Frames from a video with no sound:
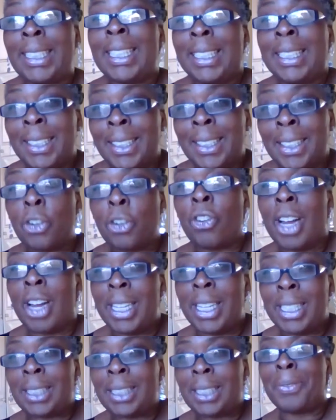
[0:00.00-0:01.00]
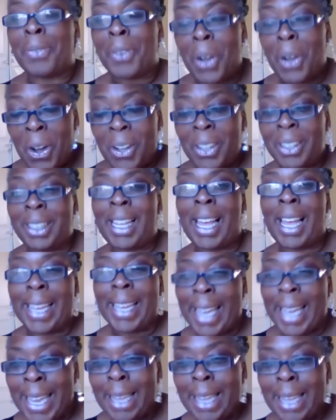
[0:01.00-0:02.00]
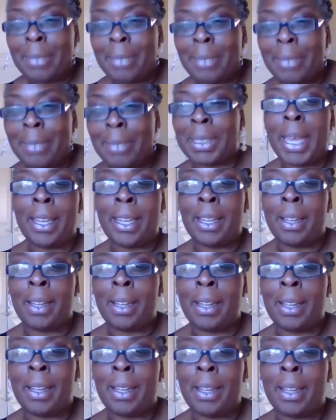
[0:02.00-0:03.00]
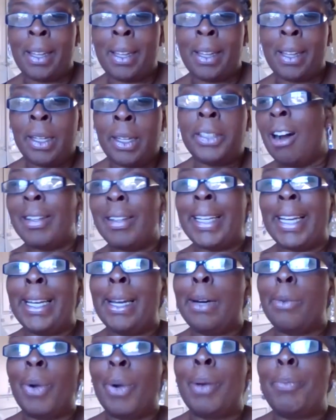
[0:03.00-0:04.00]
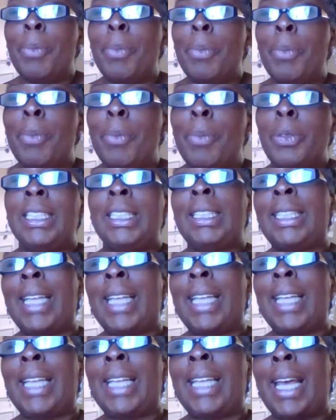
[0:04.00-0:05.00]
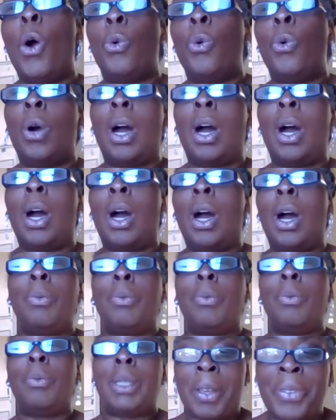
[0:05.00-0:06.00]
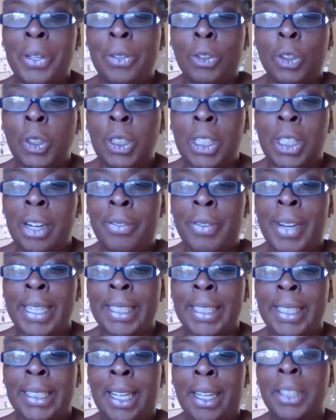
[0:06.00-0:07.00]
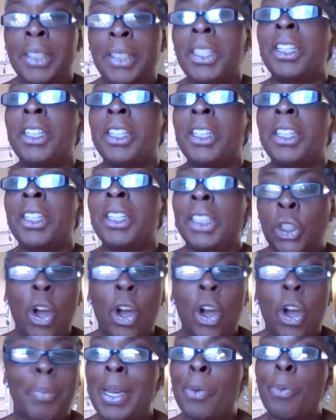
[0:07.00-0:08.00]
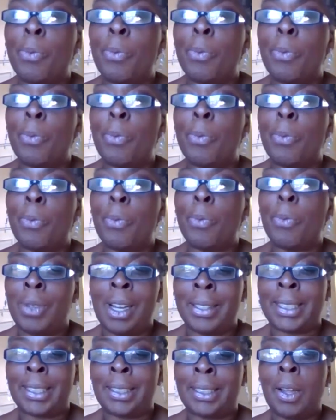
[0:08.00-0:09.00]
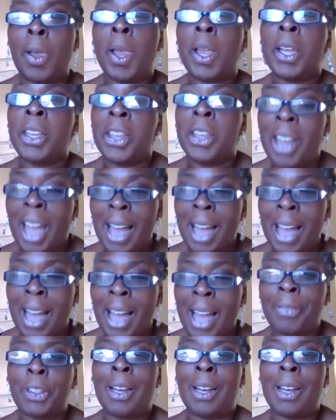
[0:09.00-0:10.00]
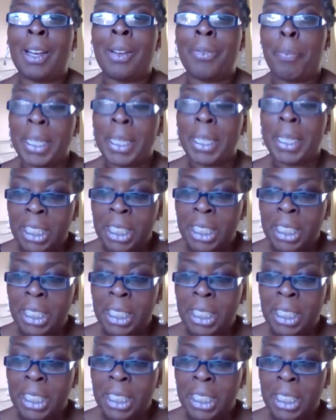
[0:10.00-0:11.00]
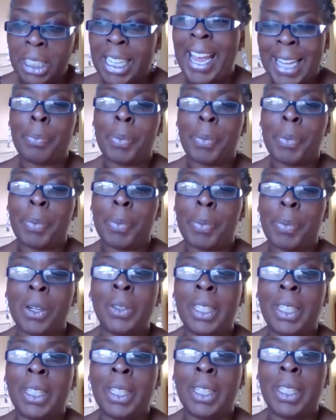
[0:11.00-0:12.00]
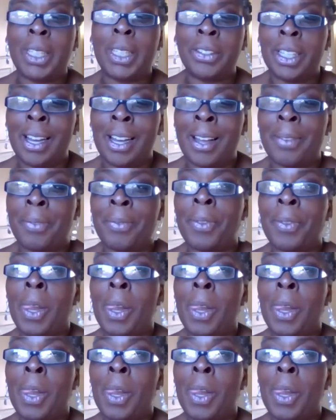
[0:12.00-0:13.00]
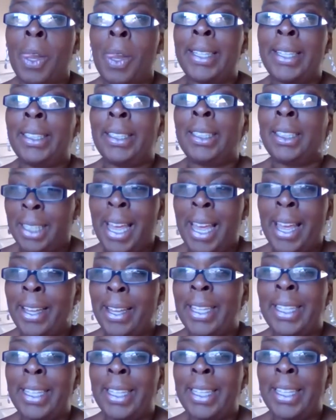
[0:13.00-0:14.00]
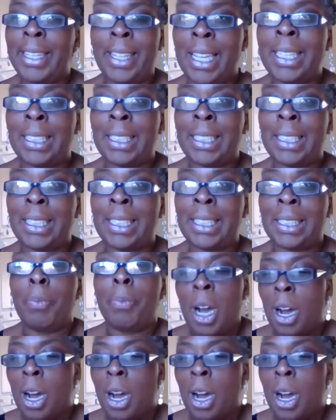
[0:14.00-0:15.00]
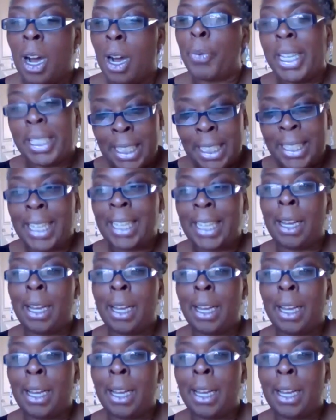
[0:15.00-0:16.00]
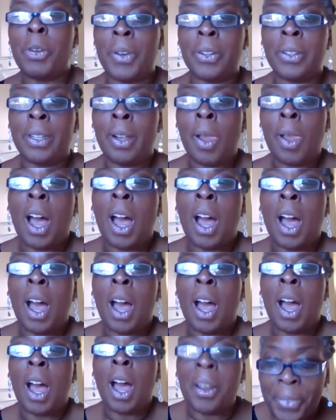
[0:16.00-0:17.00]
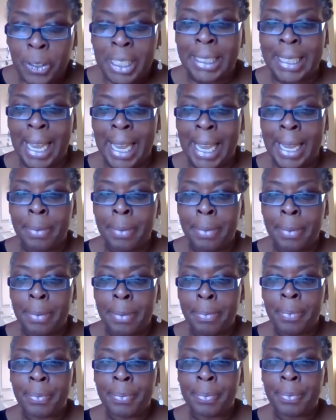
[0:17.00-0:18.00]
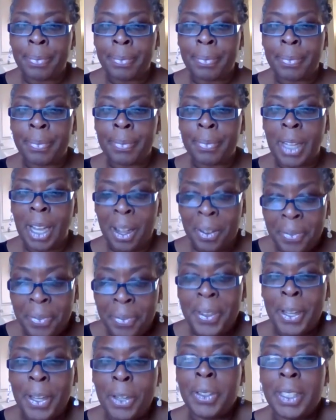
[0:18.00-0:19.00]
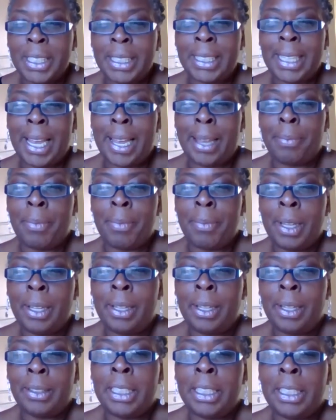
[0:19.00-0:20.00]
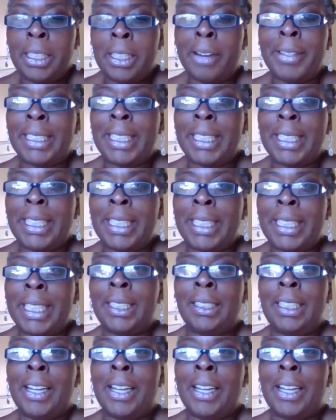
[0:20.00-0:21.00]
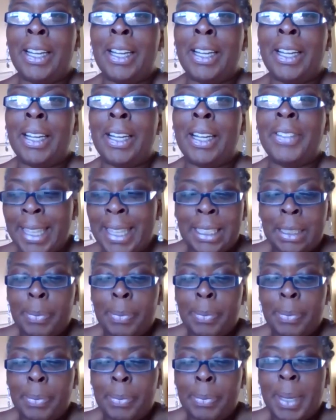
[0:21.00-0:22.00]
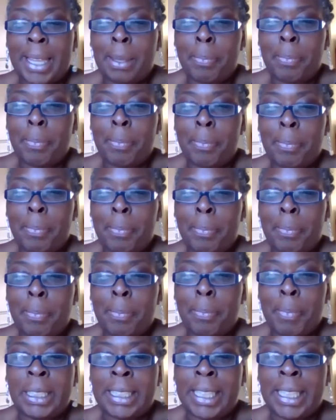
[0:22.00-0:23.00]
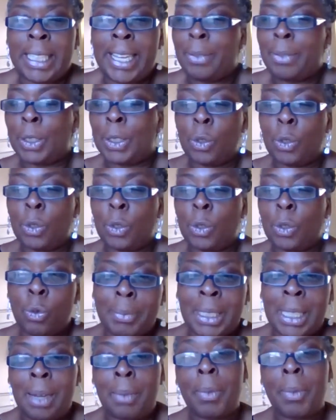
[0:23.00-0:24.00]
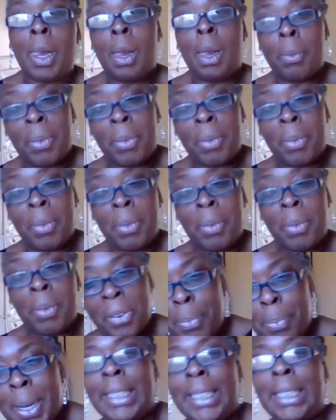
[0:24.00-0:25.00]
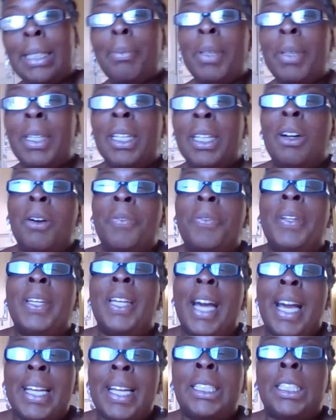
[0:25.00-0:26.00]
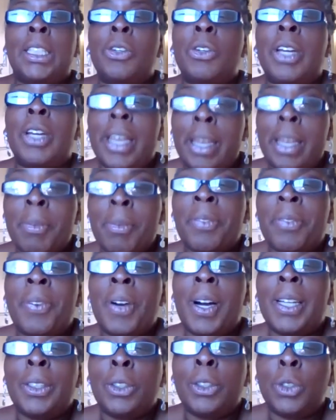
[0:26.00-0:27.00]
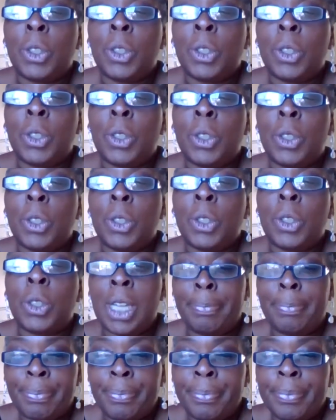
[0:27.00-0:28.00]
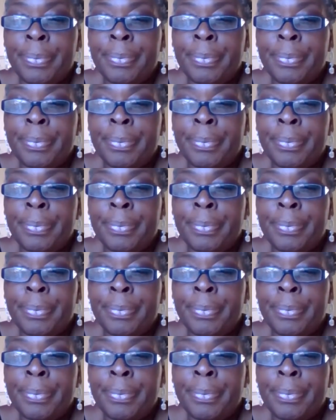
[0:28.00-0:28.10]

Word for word: And it is the grace of God that keeps me. You can't get up one morning and say, Oh, I want to be a funeral director. You can try, but it won't last. You have to have that passion, and there has to be a calling on your life. And yeah, it, it, it's fine. My heart breaks, and then I move on. I feel the same I feel the same. You know, it doesn't, you know, the sadness we had the baby today, he was all wrapped up before I placed him in the coffin. I had to look at him a final time.